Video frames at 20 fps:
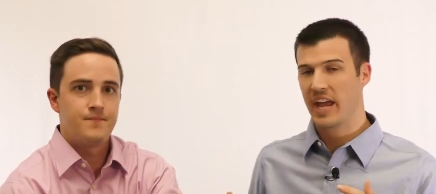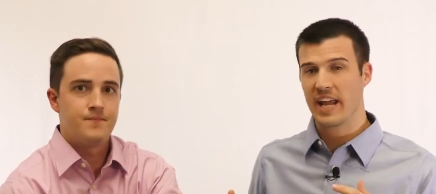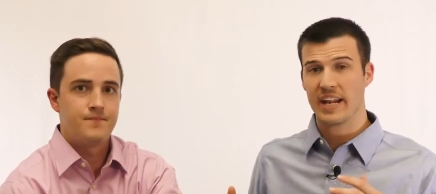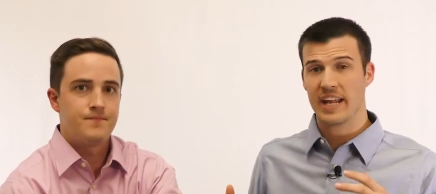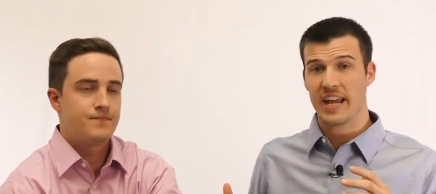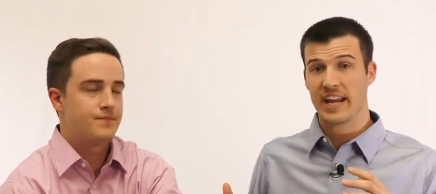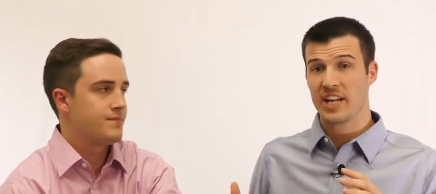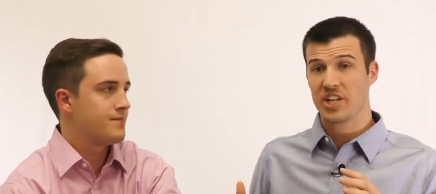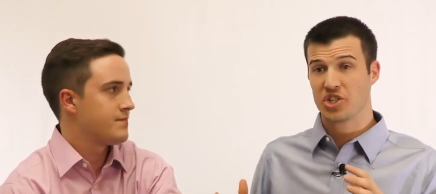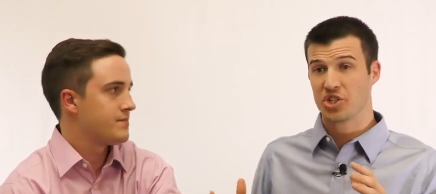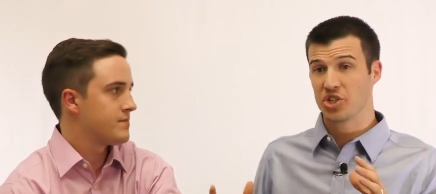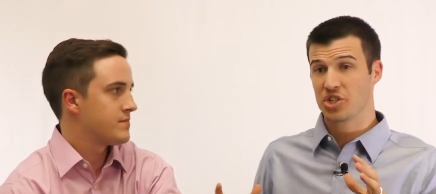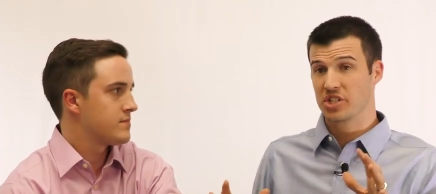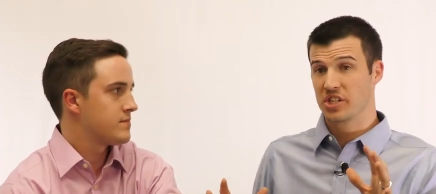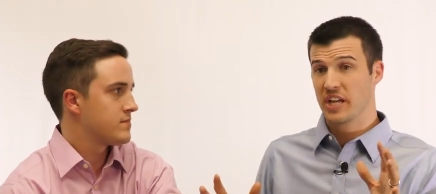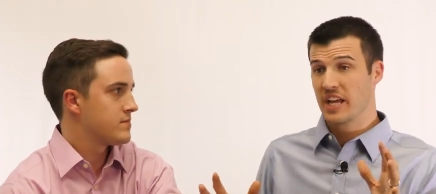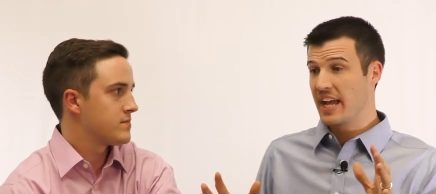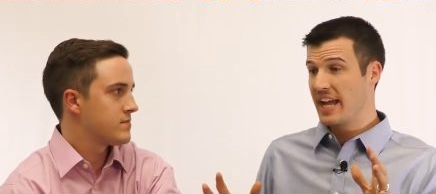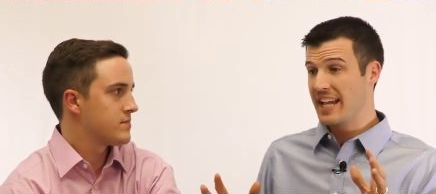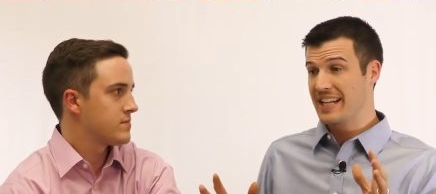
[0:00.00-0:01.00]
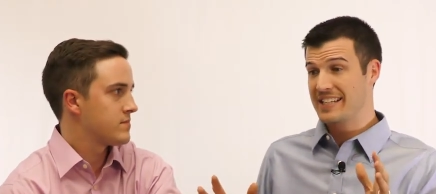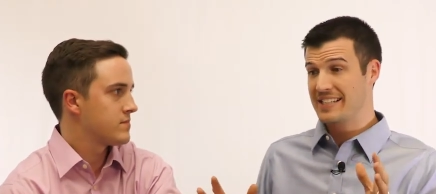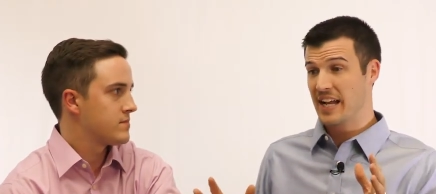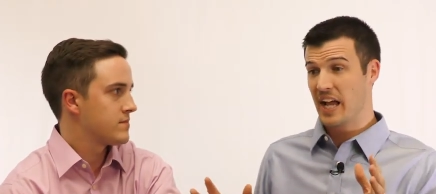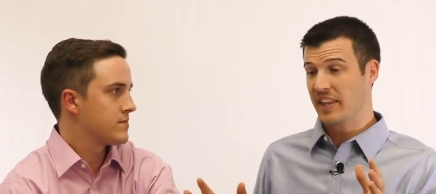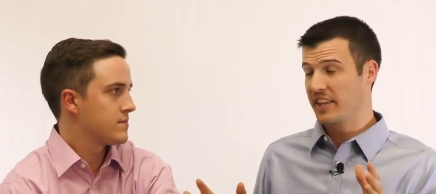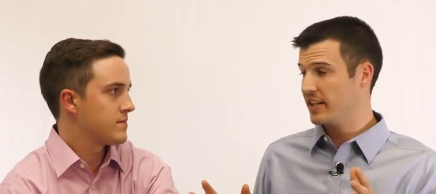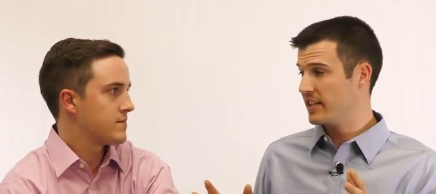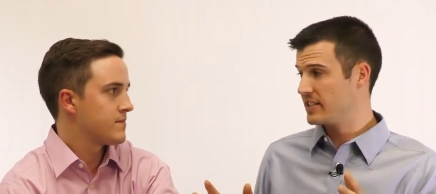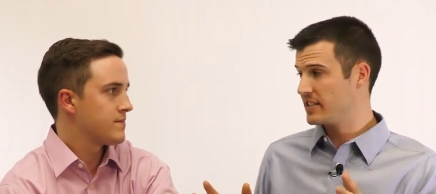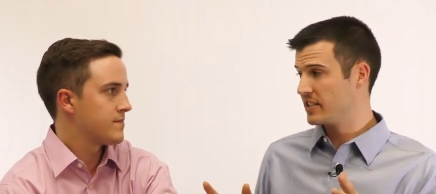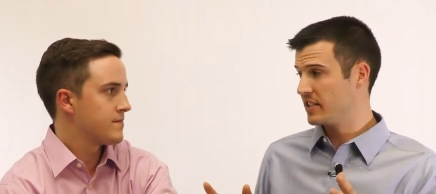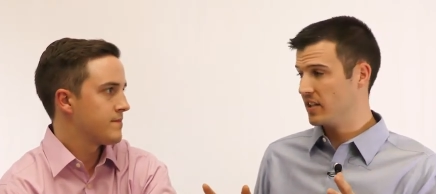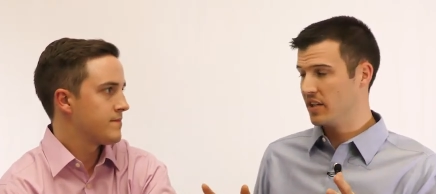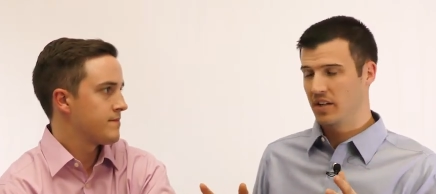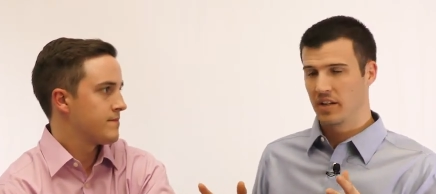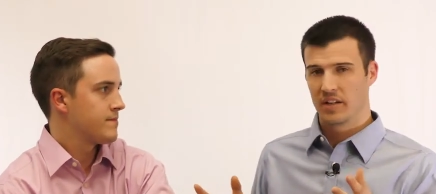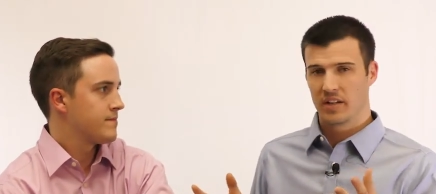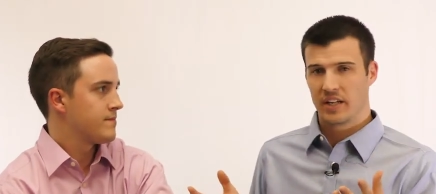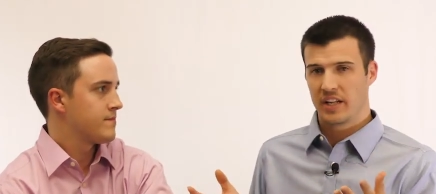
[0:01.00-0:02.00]
Speaker 1: And and it's just it's not that it's
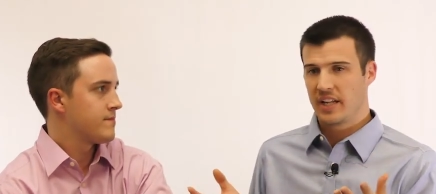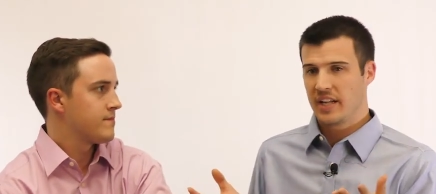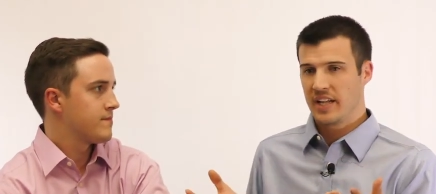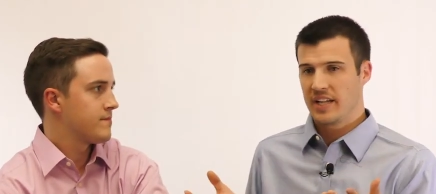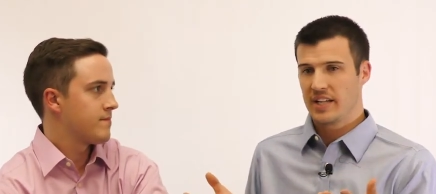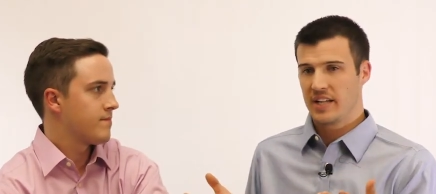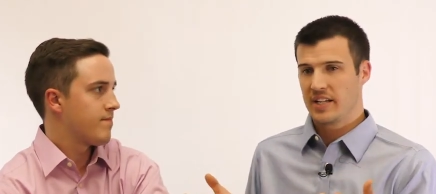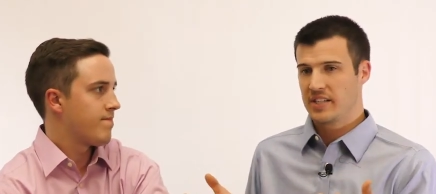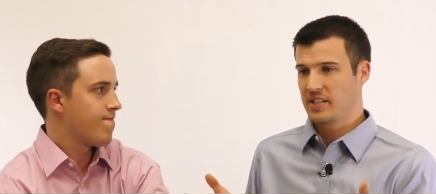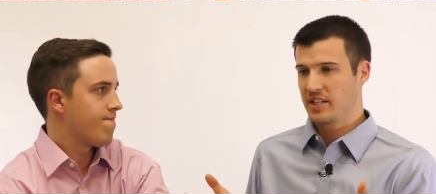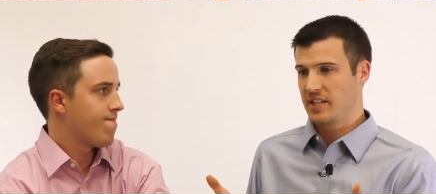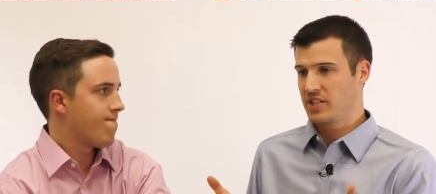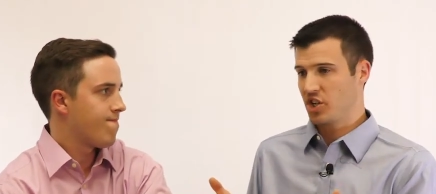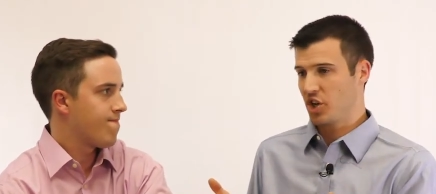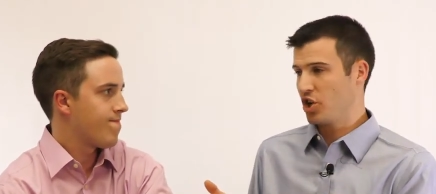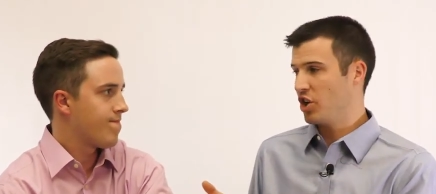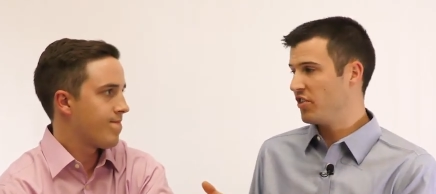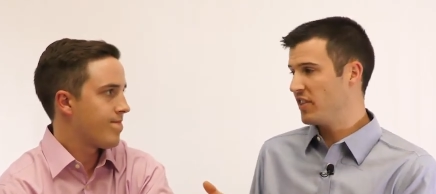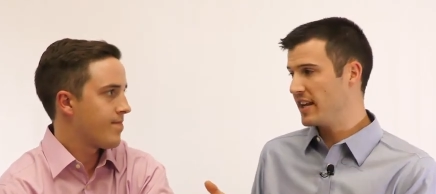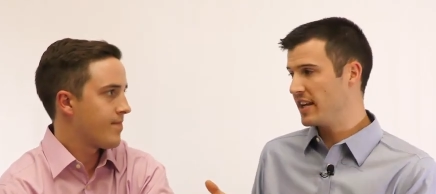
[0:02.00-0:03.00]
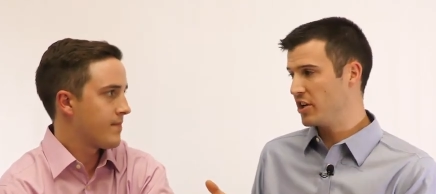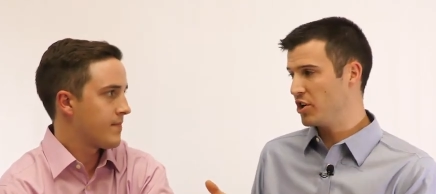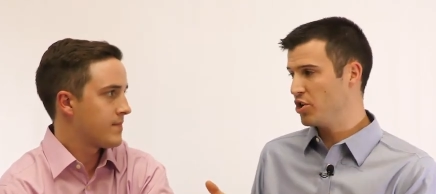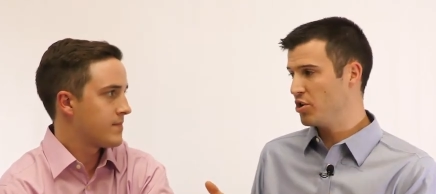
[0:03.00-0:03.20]
it's it's a good thing to